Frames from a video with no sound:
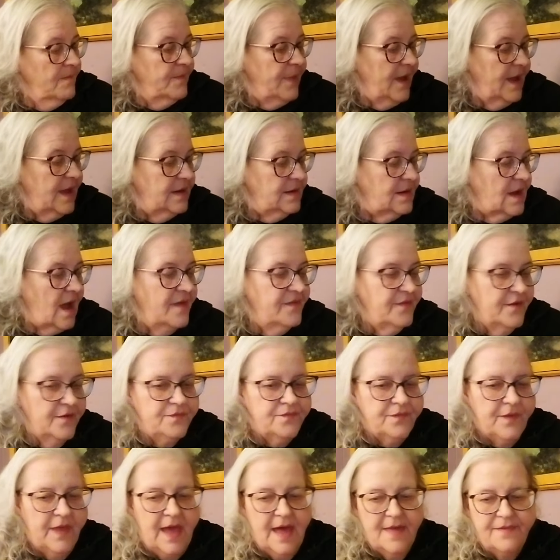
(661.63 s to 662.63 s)
But other
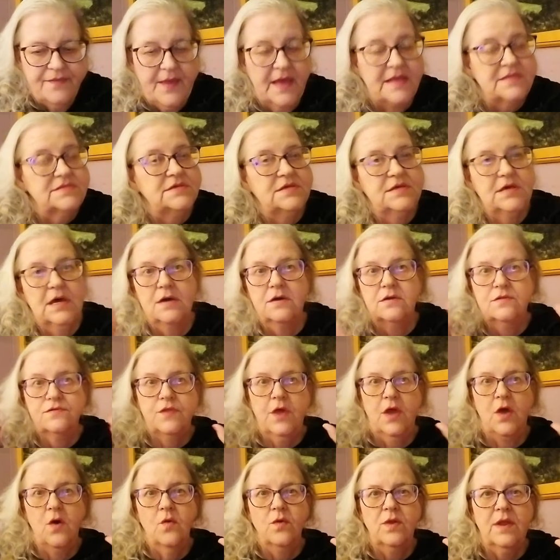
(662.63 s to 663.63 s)
than that, that's
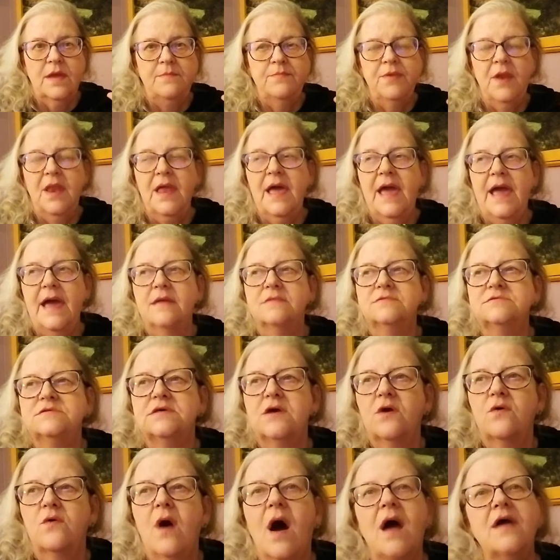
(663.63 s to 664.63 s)
the only plan.
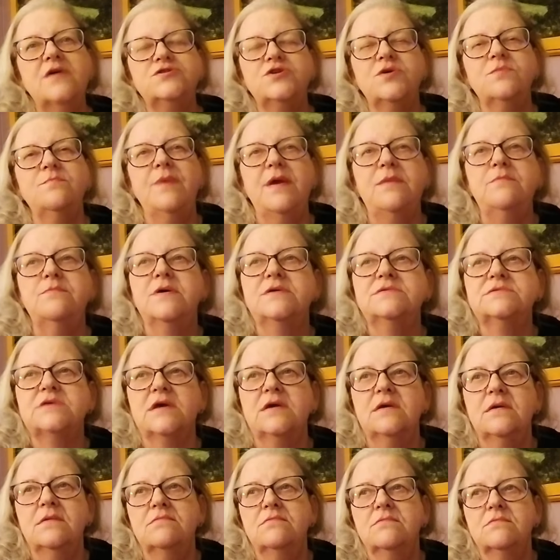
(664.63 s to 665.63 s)
So I should be
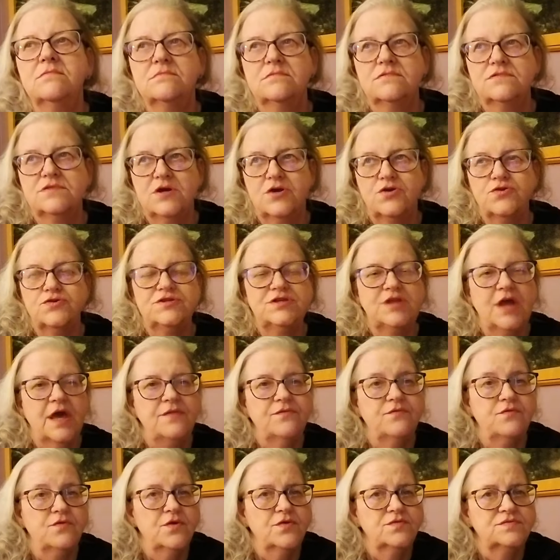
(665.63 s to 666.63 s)
busy Thursday
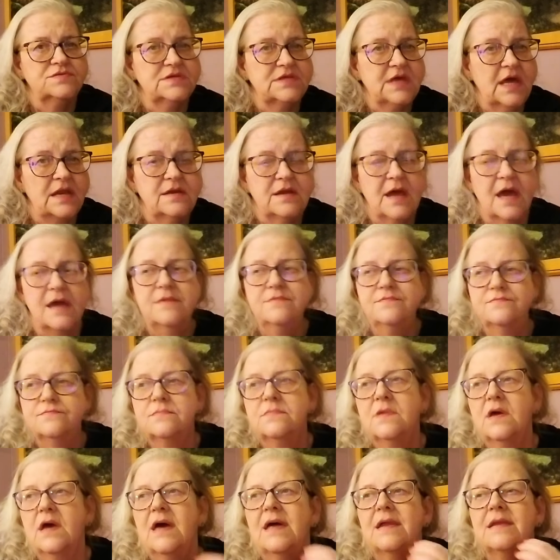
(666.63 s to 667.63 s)
through Sunday,
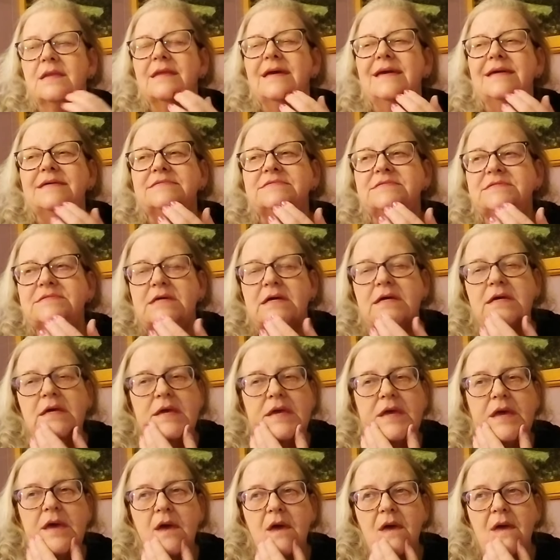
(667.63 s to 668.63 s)
at least.
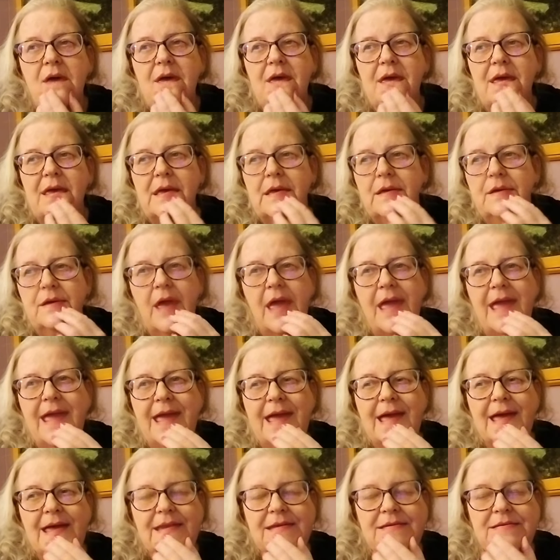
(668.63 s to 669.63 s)

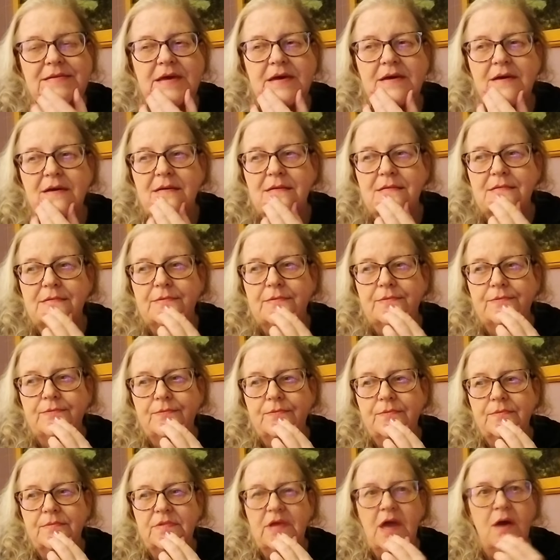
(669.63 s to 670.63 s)
And
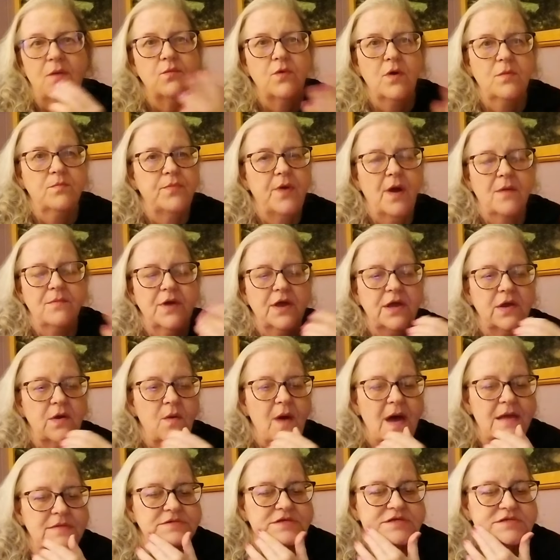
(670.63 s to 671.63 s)
yeah, we'll probably
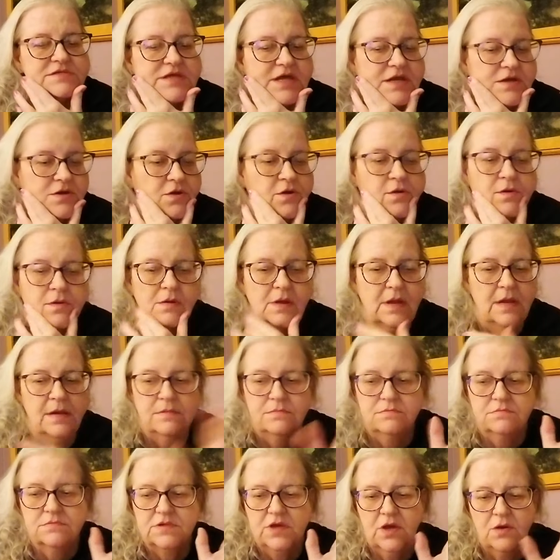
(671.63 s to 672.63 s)
go out to dinner
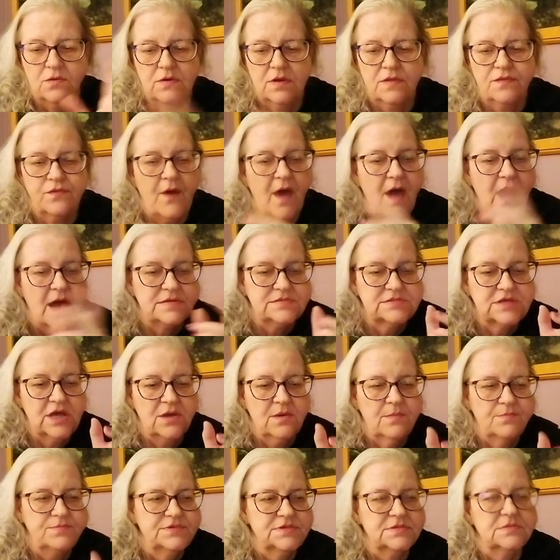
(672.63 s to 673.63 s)
and go to the hot
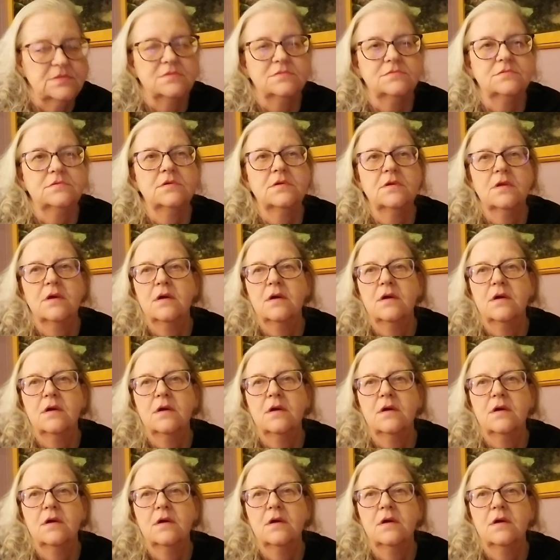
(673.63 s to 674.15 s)
tubs and